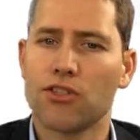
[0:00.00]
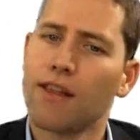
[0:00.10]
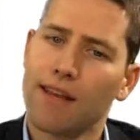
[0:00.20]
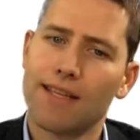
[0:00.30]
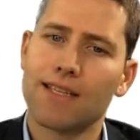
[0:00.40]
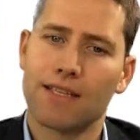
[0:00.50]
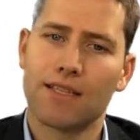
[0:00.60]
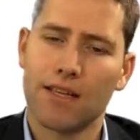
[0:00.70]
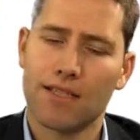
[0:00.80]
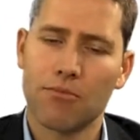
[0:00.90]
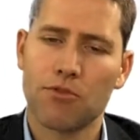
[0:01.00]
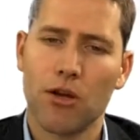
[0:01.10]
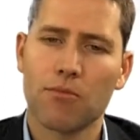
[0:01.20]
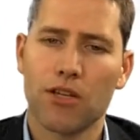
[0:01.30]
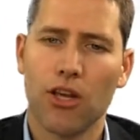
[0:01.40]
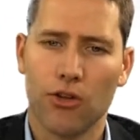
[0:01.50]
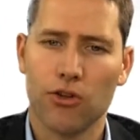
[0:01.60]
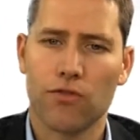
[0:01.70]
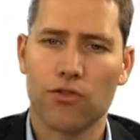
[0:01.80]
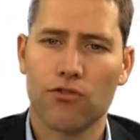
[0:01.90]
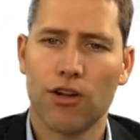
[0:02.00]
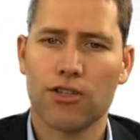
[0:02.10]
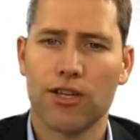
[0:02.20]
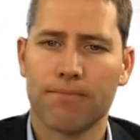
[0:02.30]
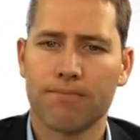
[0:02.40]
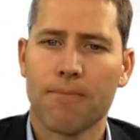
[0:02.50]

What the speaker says: So that is sometimes a useful structure.